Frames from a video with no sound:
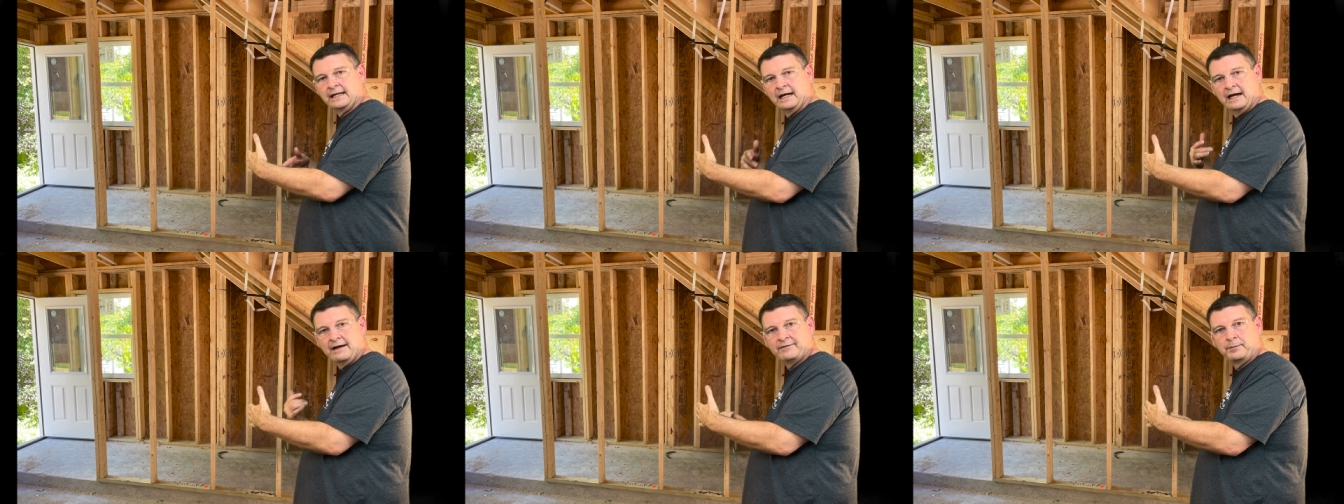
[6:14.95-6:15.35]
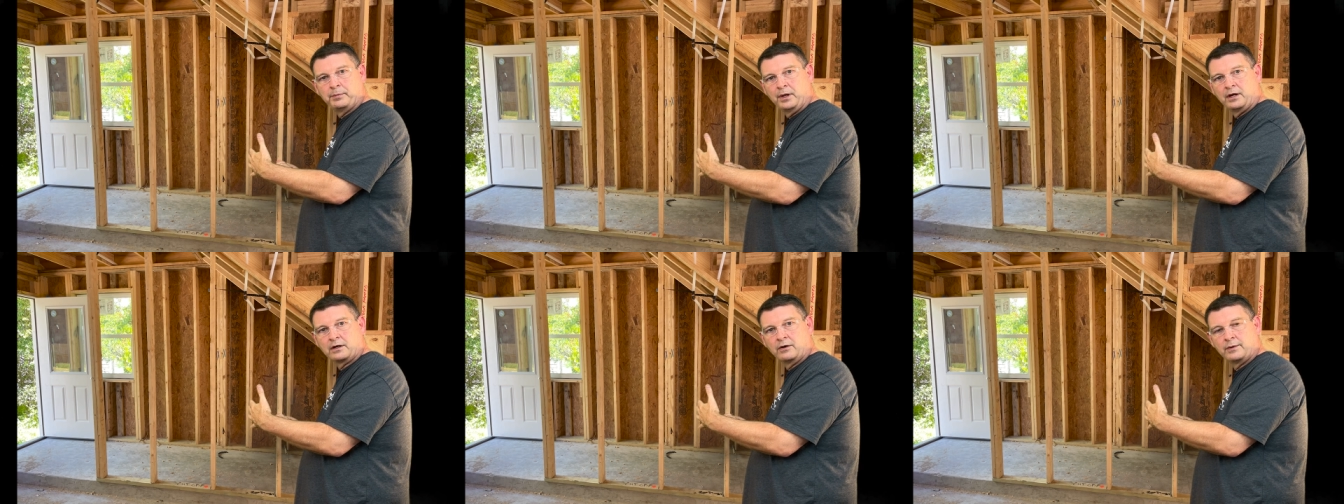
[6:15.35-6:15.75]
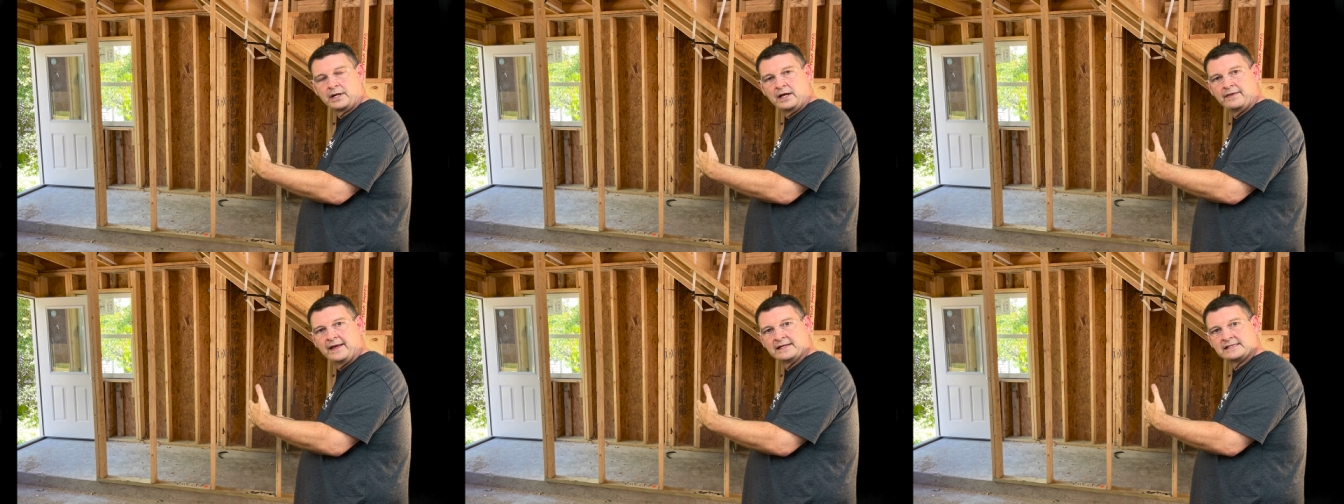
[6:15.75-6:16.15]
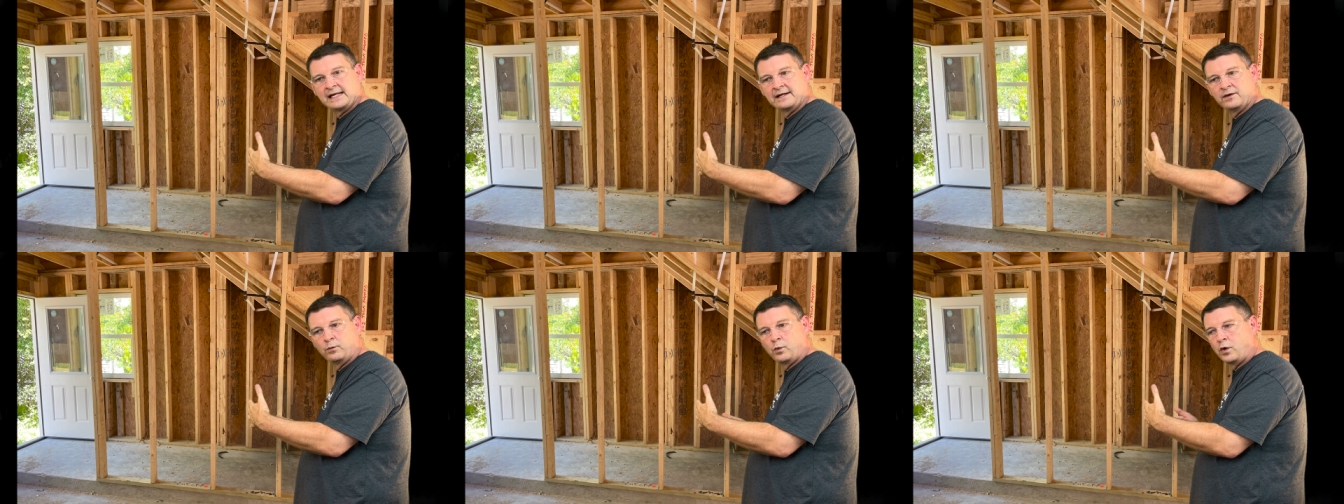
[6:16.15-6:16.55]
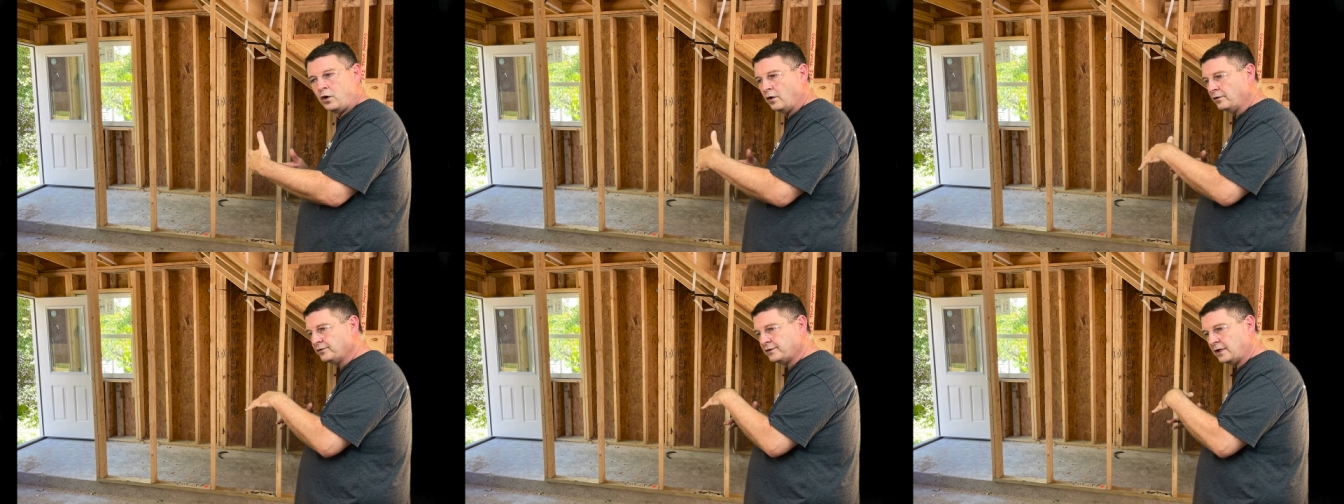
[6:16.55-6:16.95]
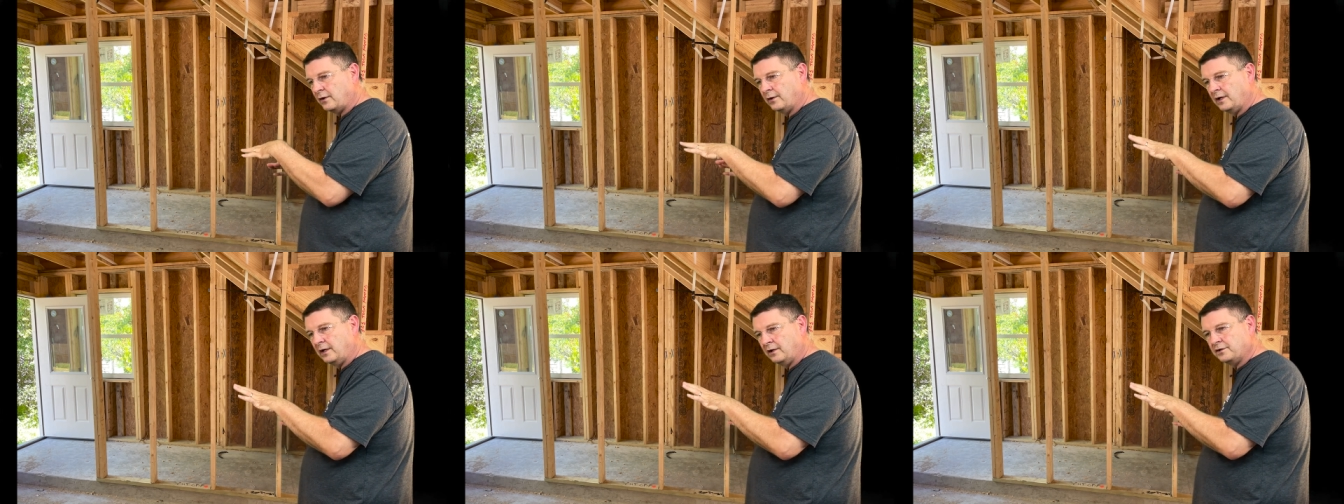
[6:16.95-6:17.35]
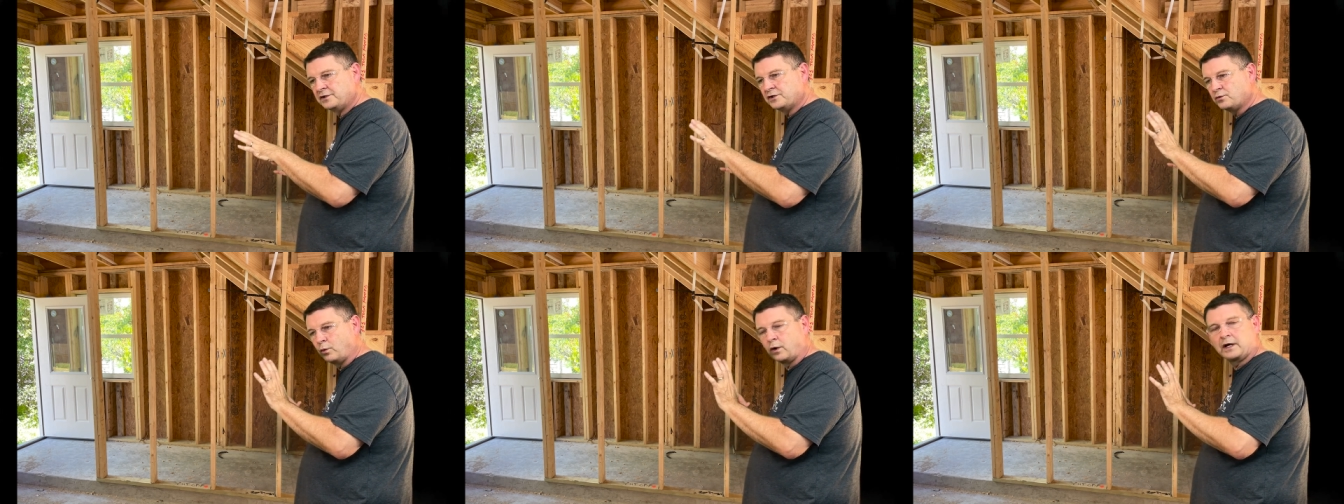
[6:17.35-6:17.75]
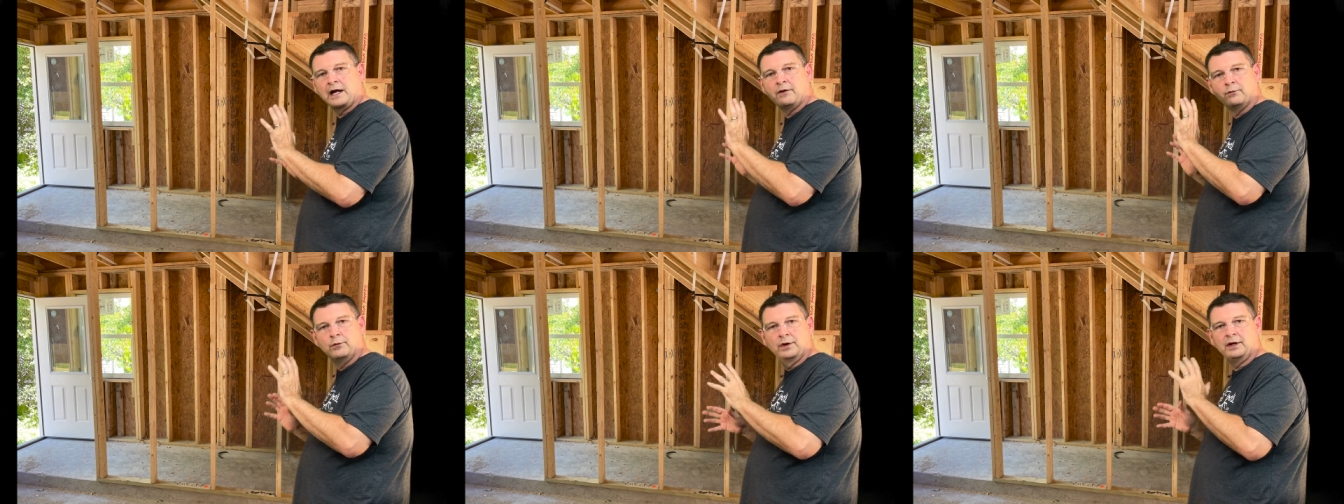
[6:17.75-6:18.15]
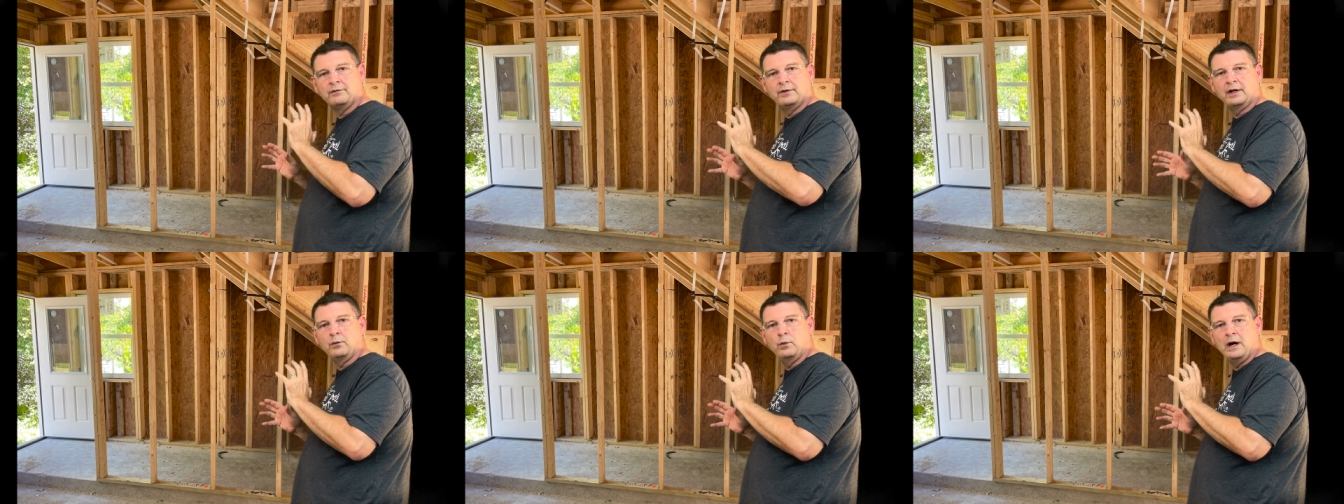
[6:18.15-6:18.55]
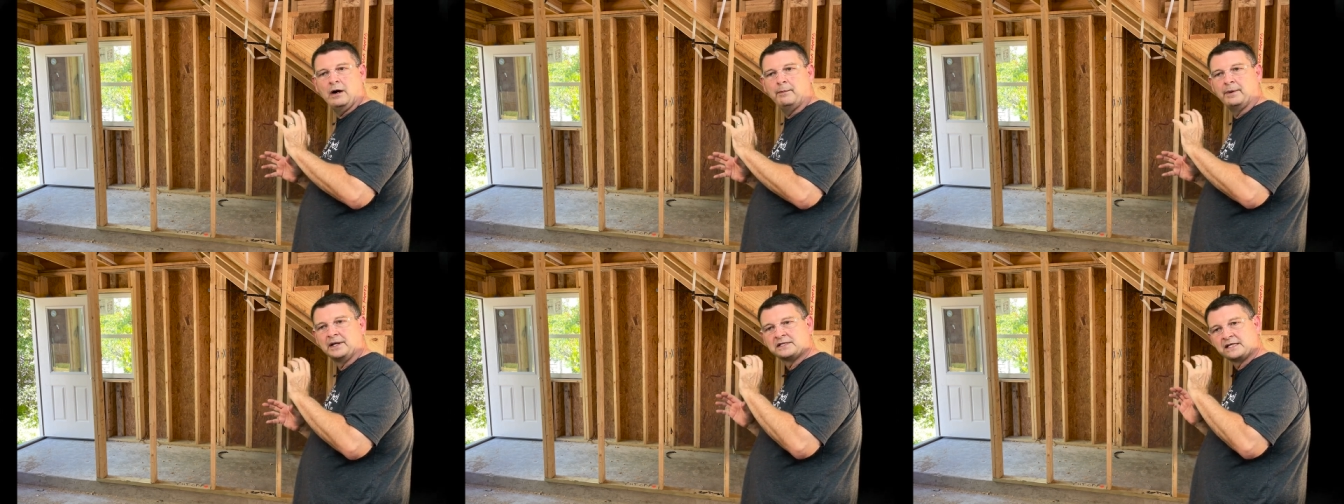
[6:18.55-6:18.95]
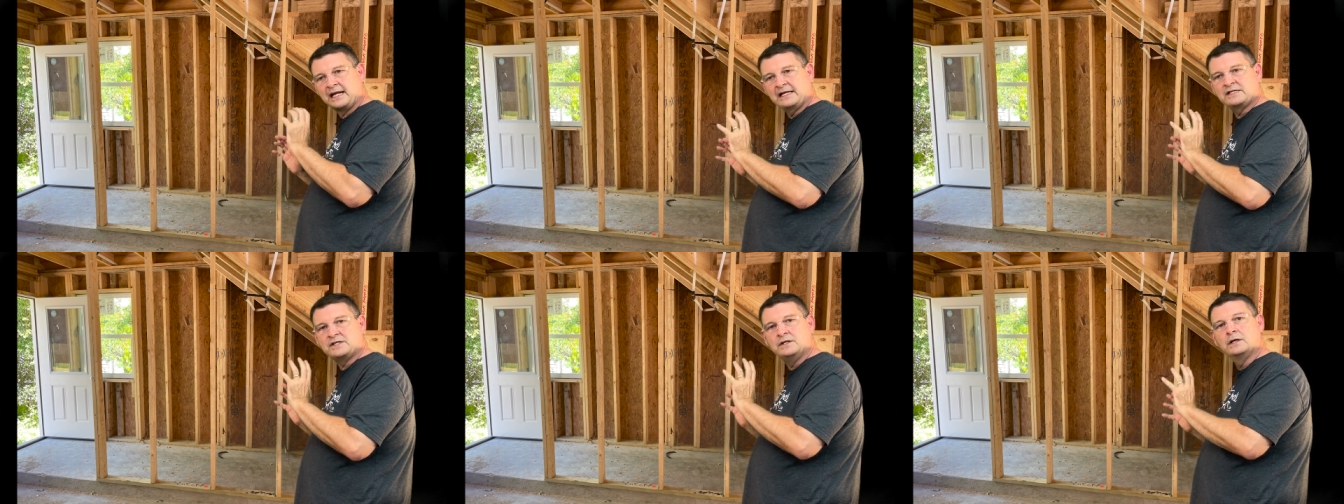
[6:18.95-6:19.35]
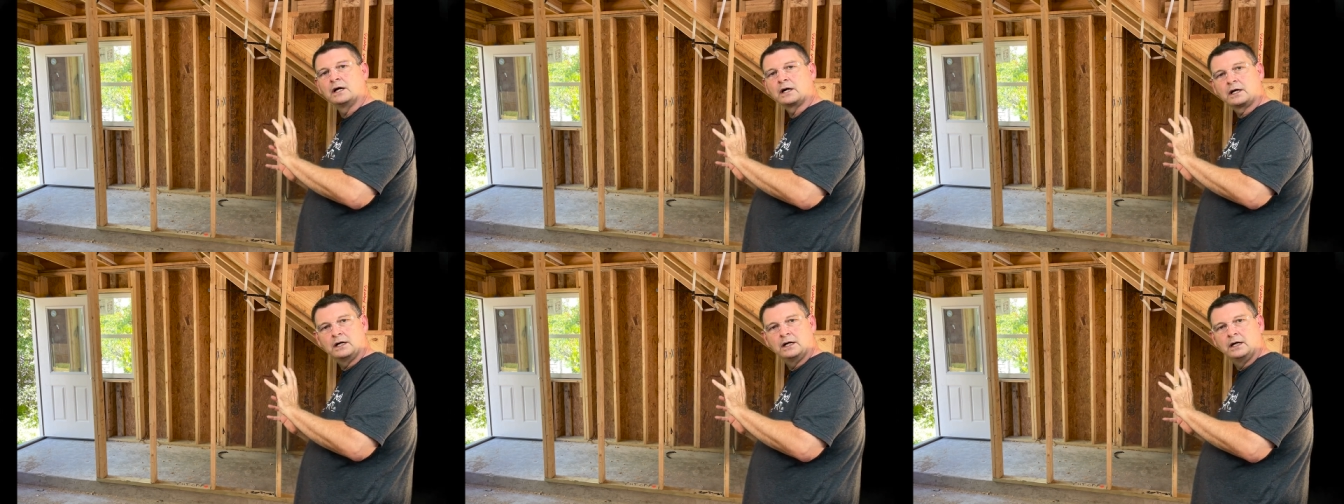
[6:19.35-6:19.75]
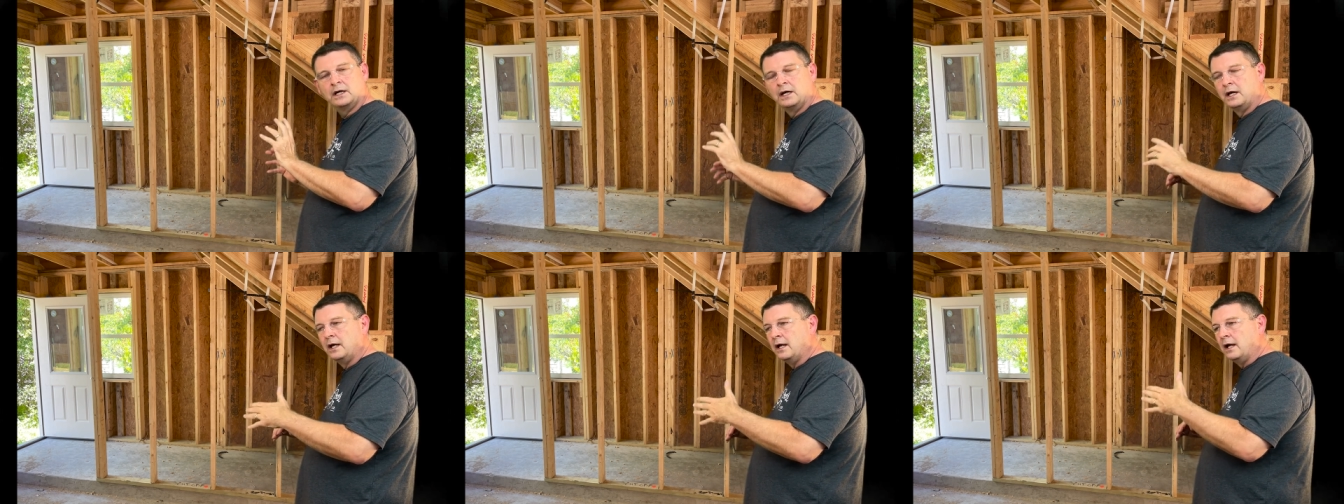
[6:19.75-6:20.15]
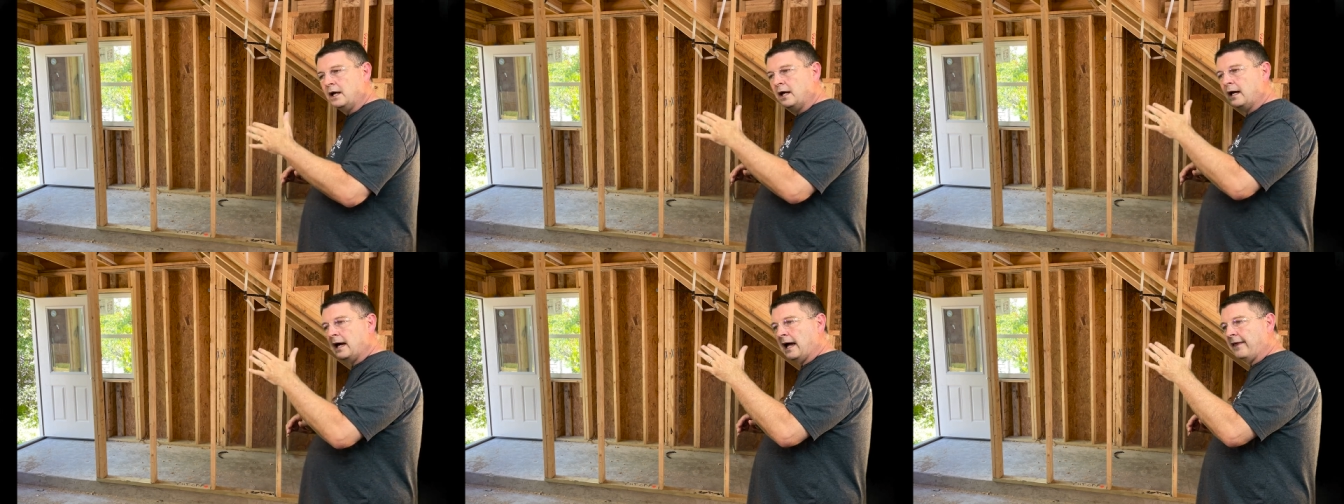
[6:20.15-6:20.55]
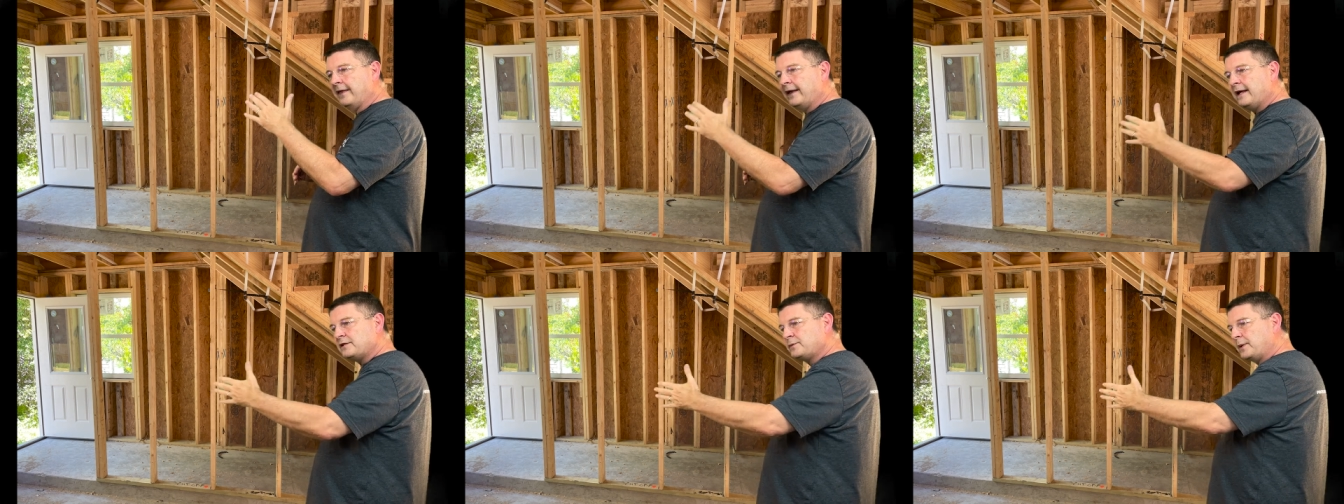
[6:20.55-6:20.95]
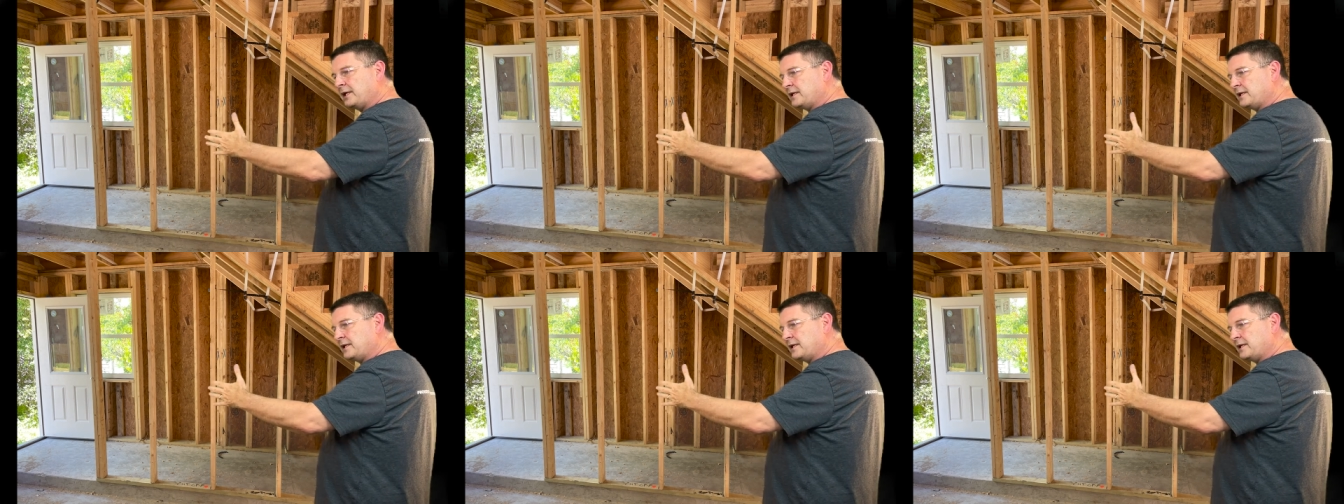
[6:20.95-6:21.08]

And i have a plug already on that side of the wall, so it'll just work out really, really well, but it's a nice nook. And then as we